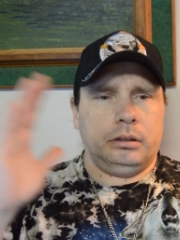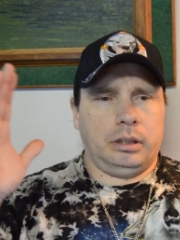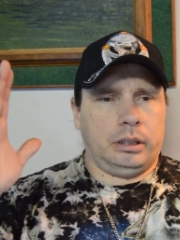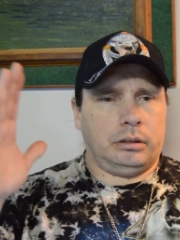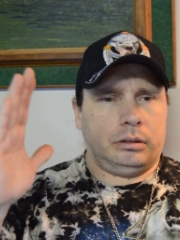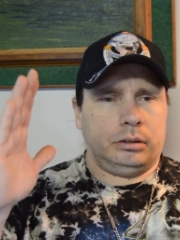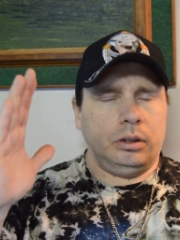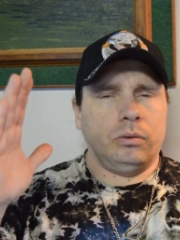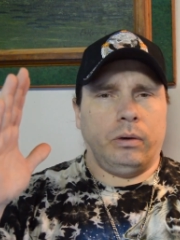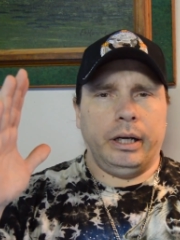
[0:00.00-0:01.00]
like
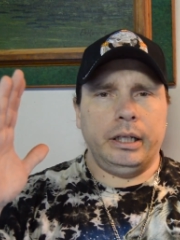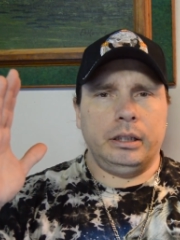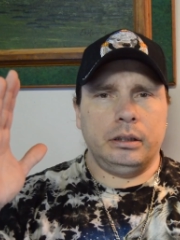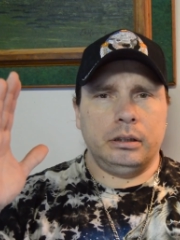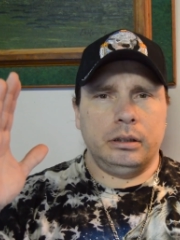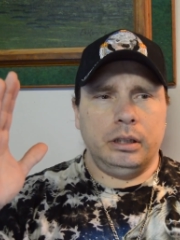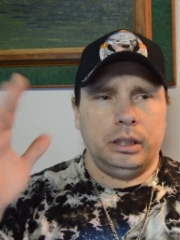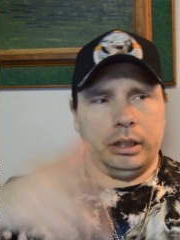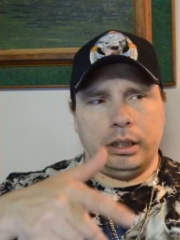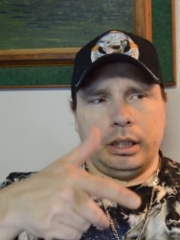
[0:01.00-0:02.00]
so white,
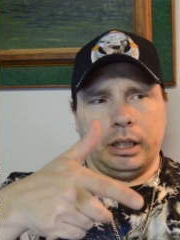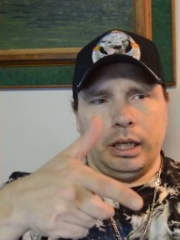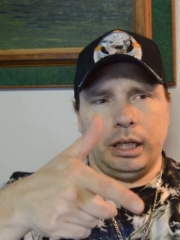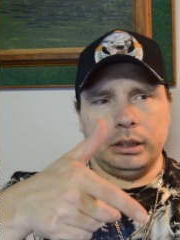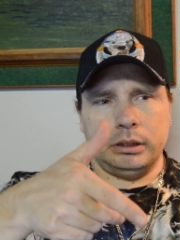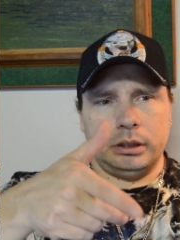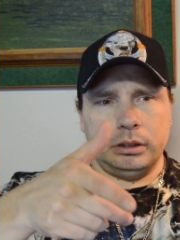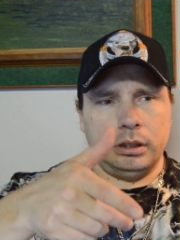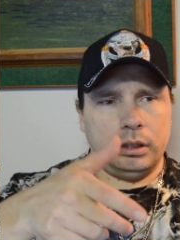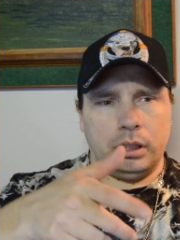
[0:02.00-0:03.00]
and it like has the
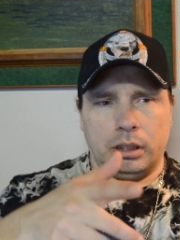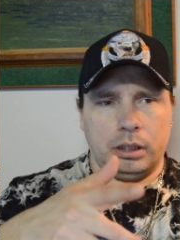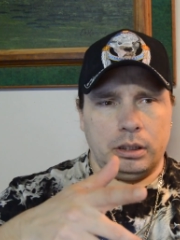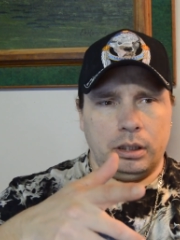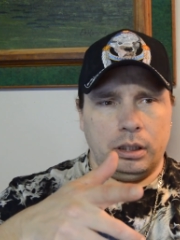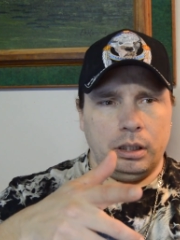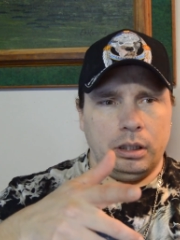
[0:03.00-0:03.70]
you know, like the